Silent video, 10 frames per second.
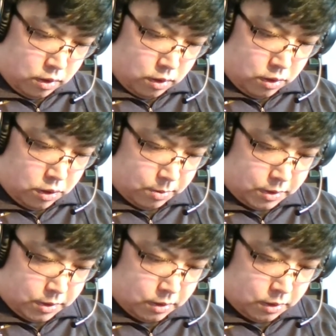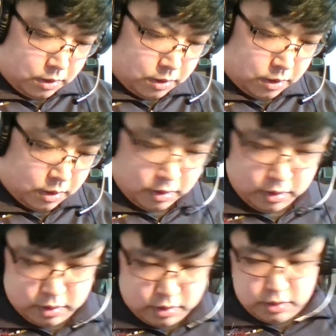Use my scissors to
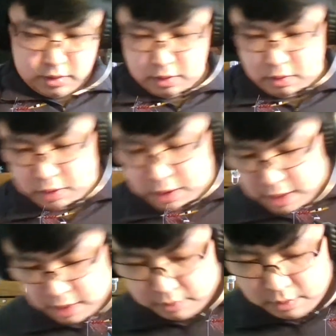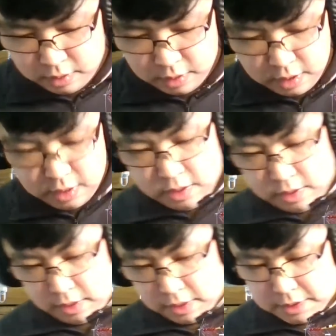hold it down.
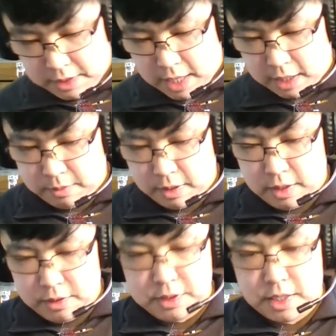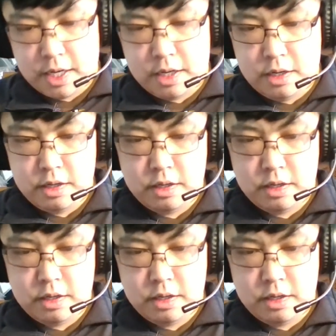And I'm going to stack up the other side.